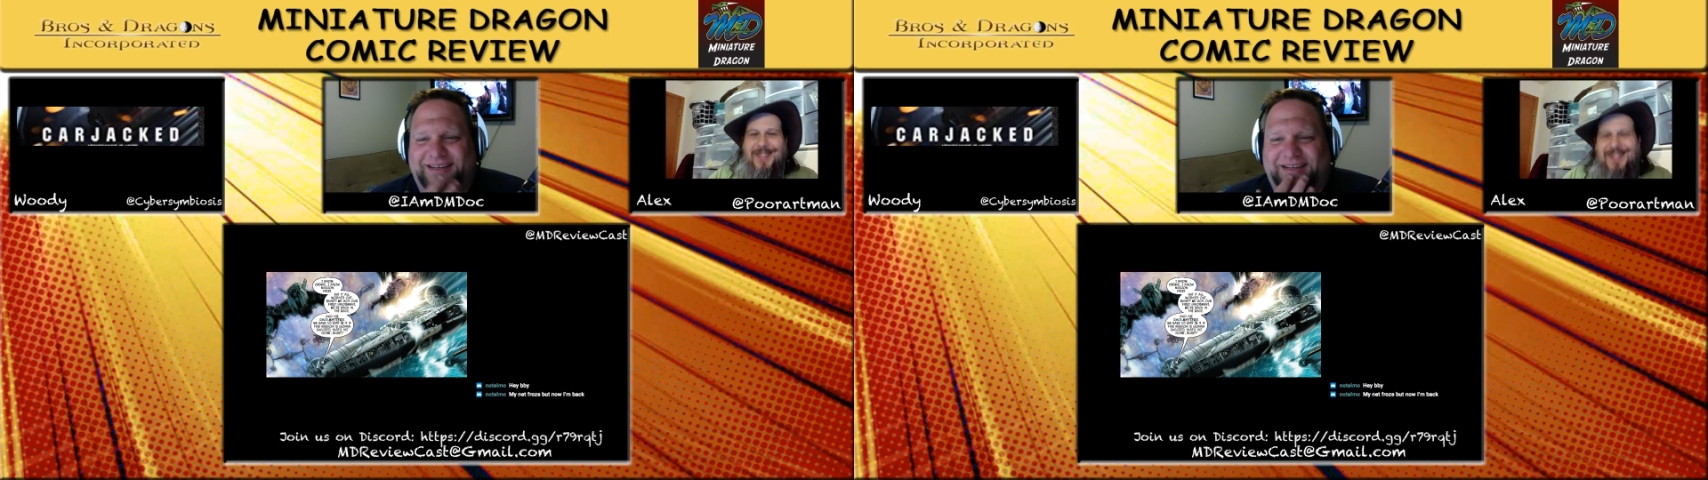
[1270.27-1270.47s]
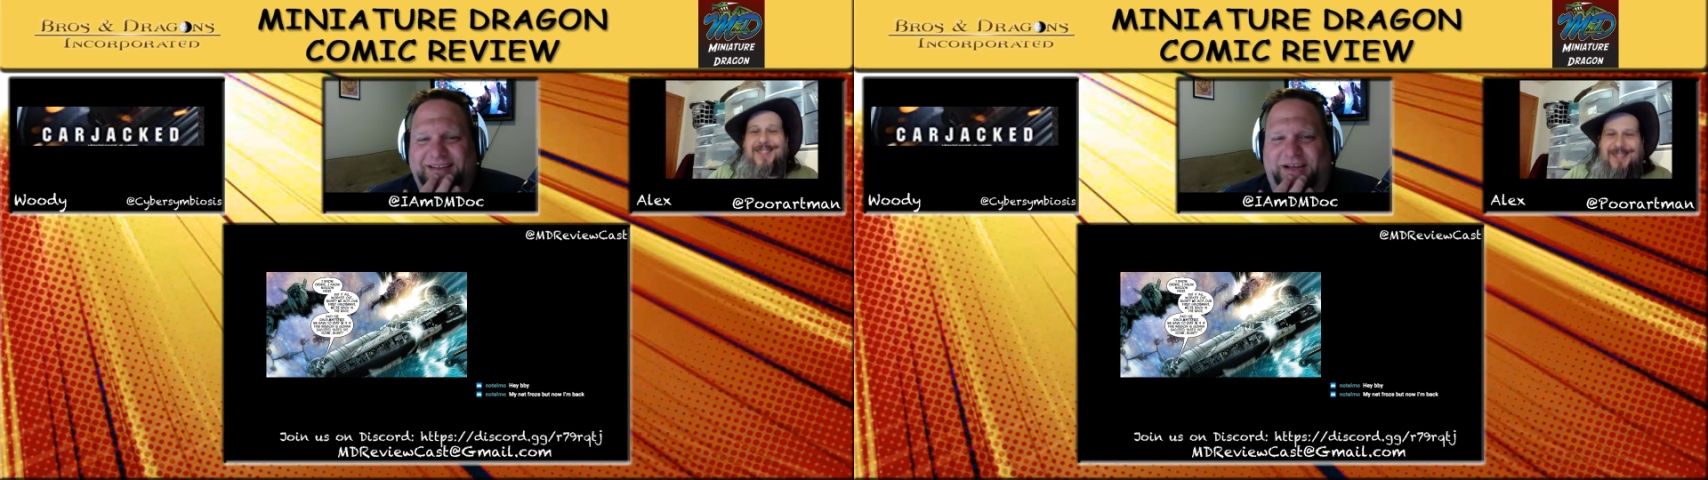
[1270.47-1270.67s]

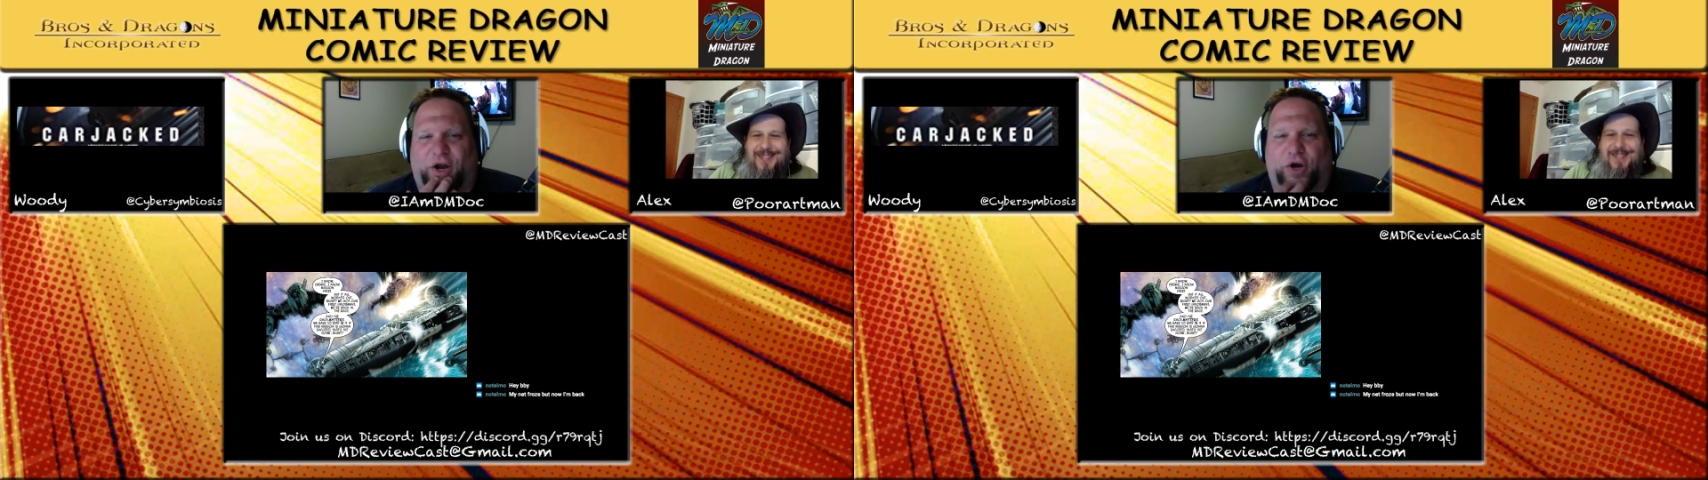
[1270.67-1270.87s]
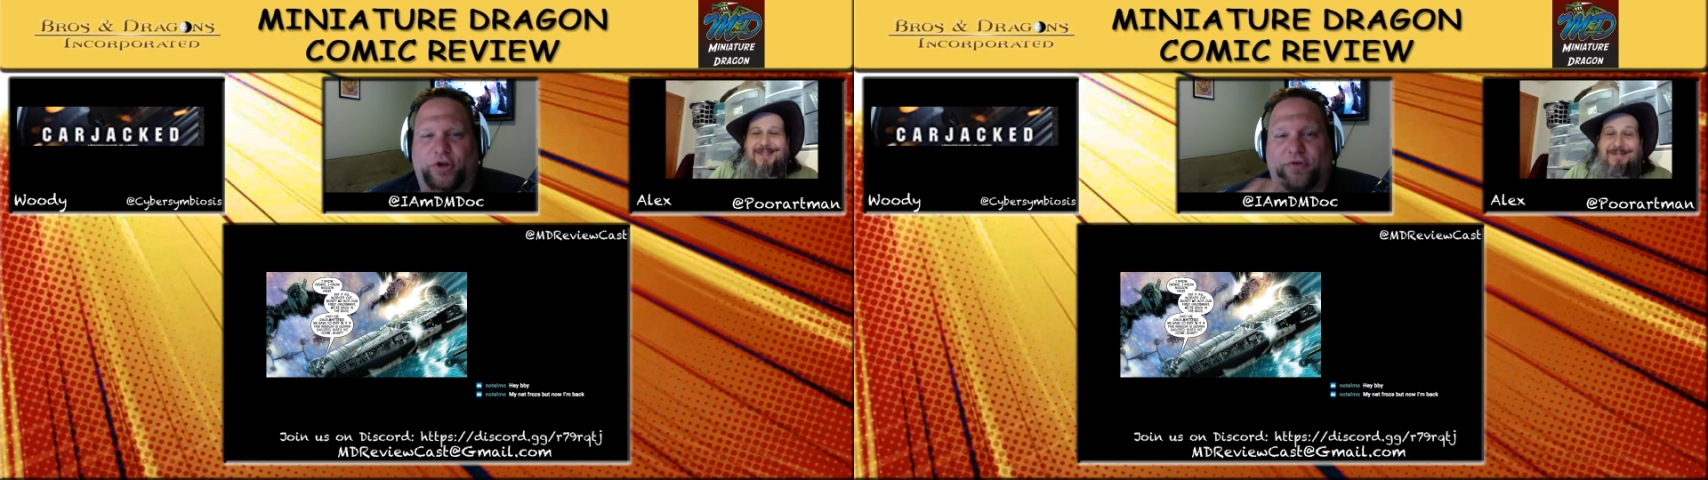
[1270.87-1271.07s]
Like,
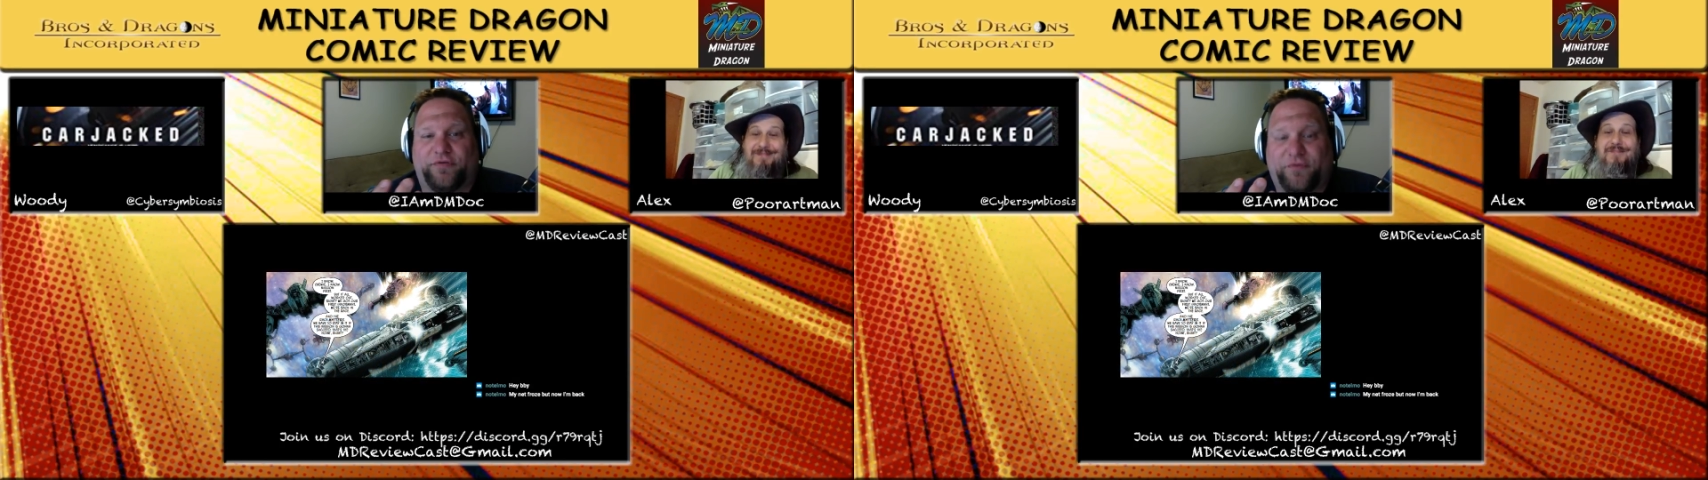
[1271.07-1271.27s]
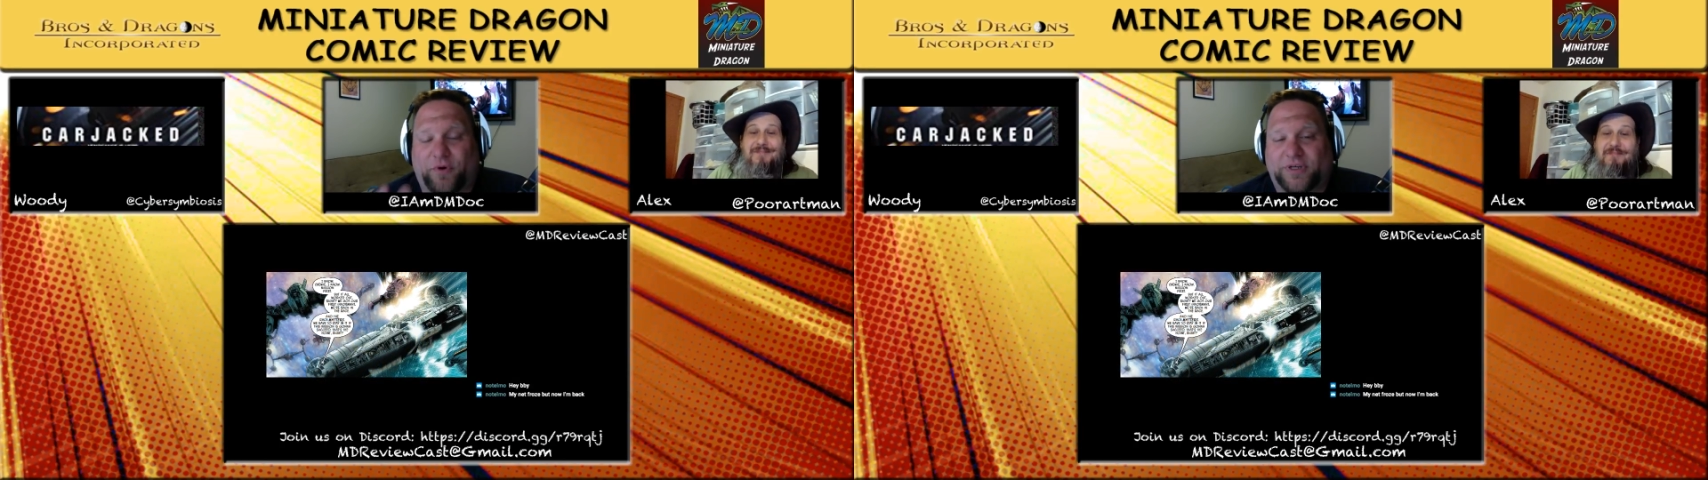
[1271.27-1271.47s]
are you
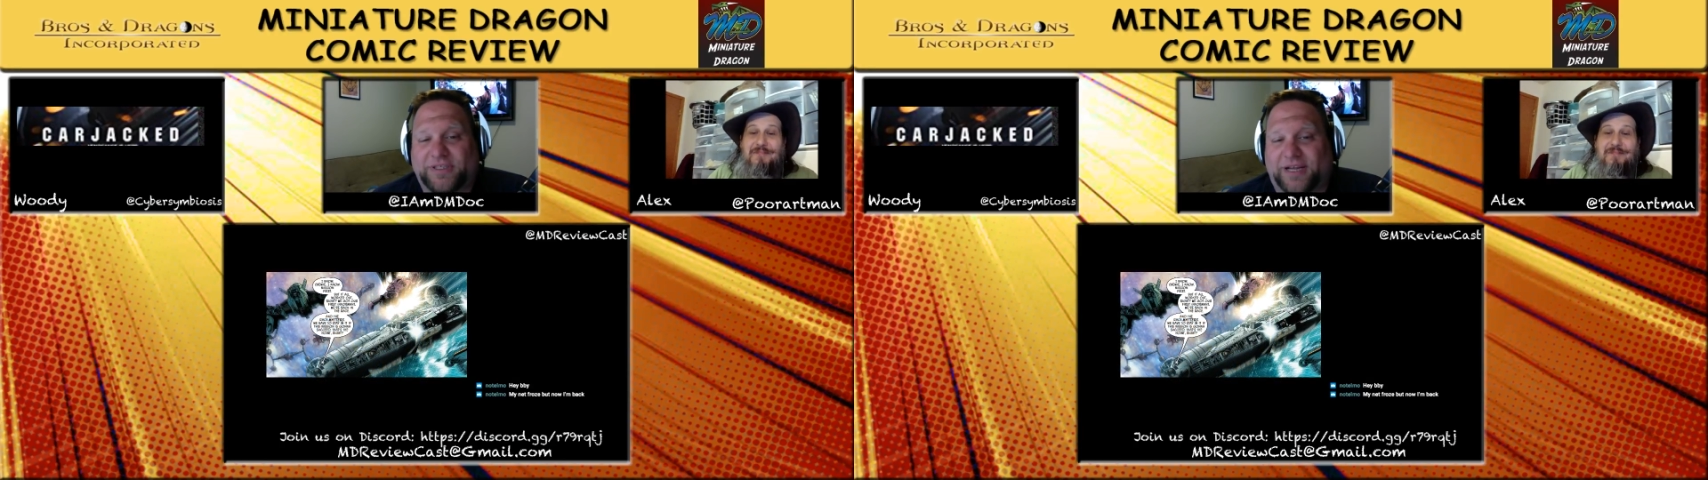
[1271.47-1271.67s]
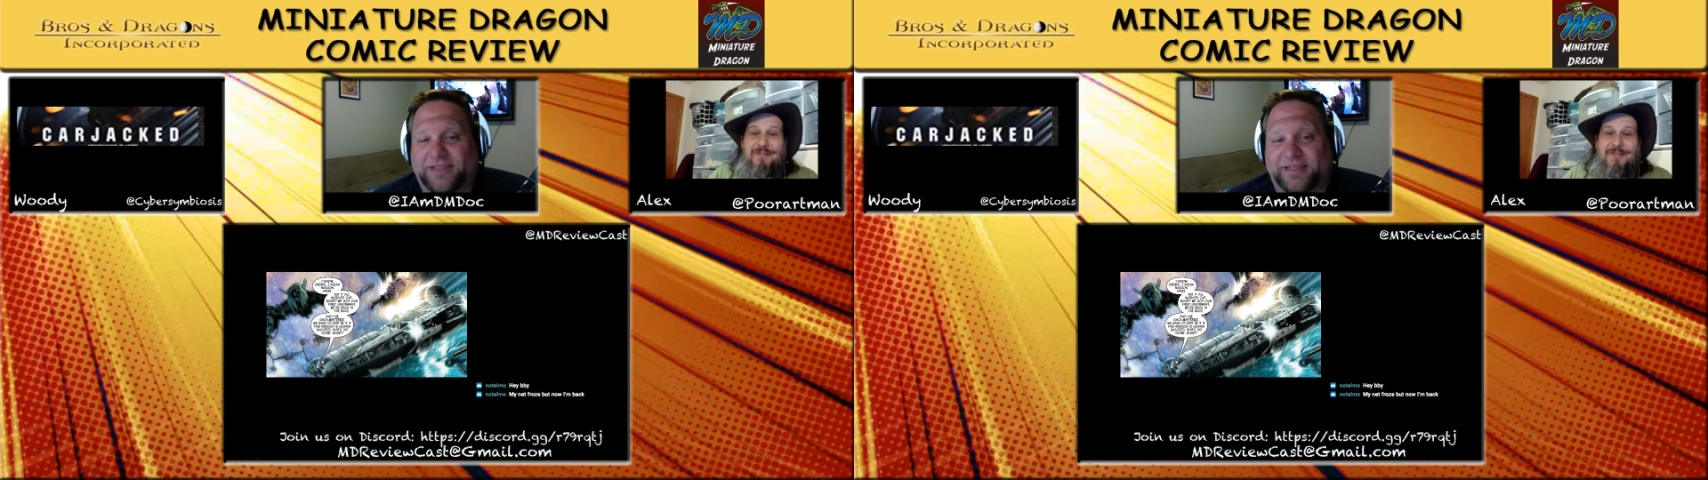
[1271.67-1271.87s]
force
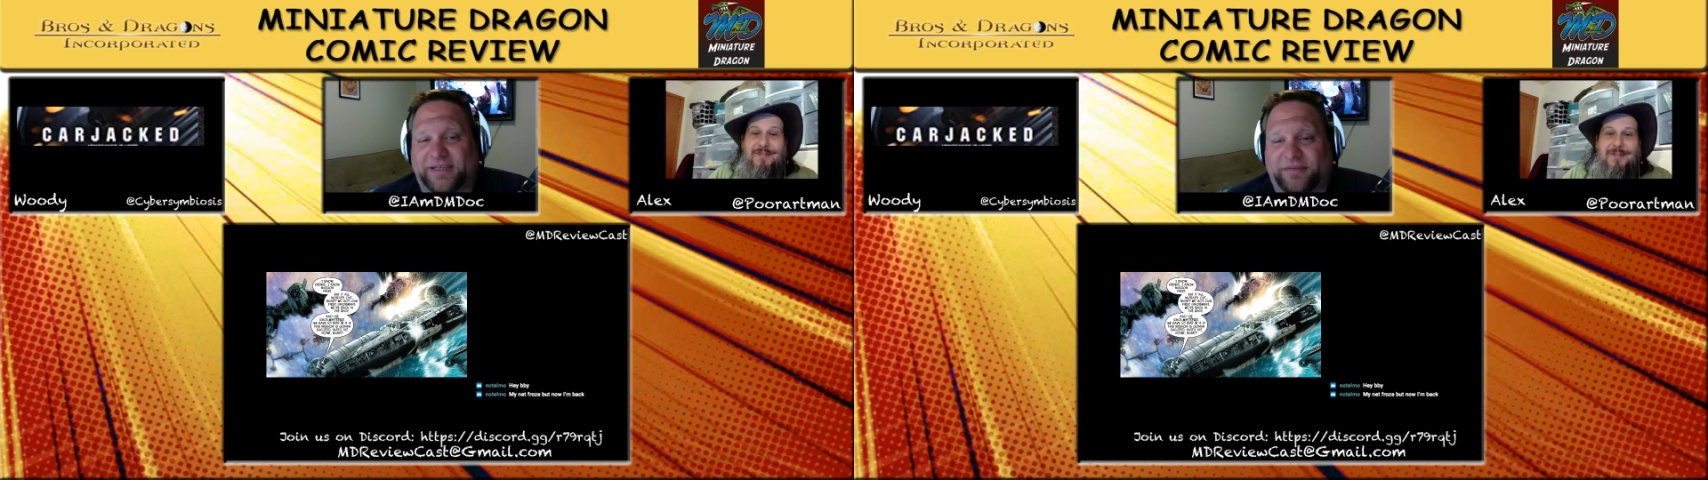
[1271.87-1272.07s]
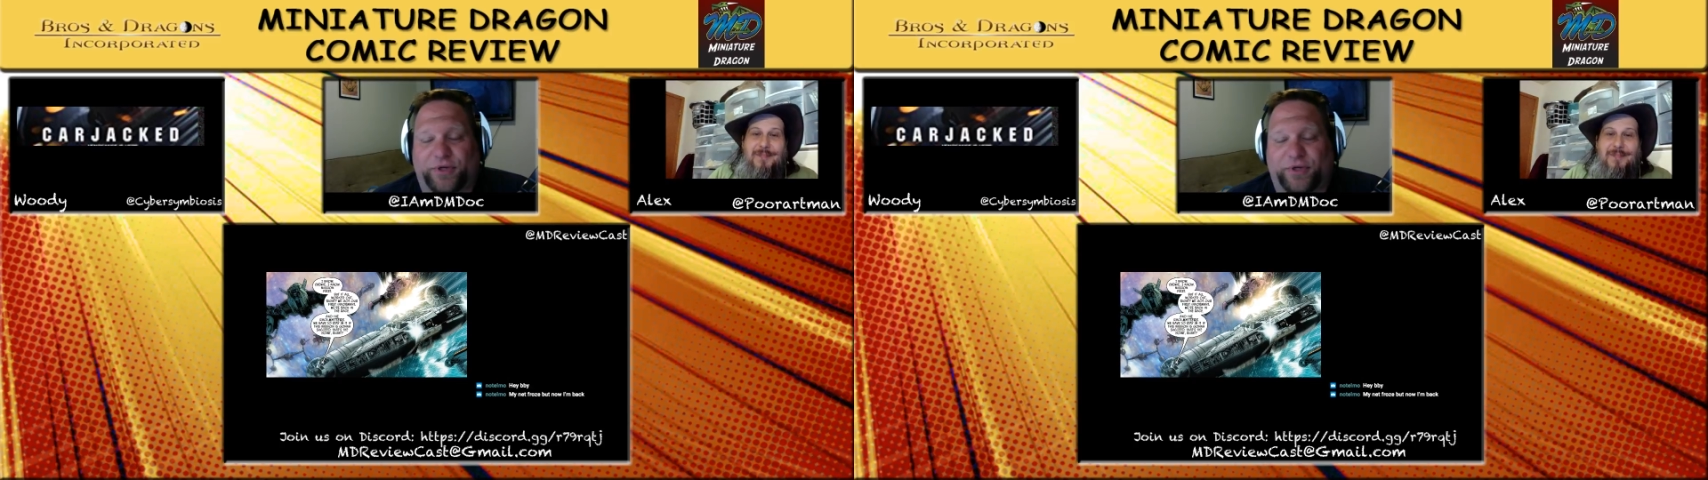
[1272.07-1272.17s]
sensitive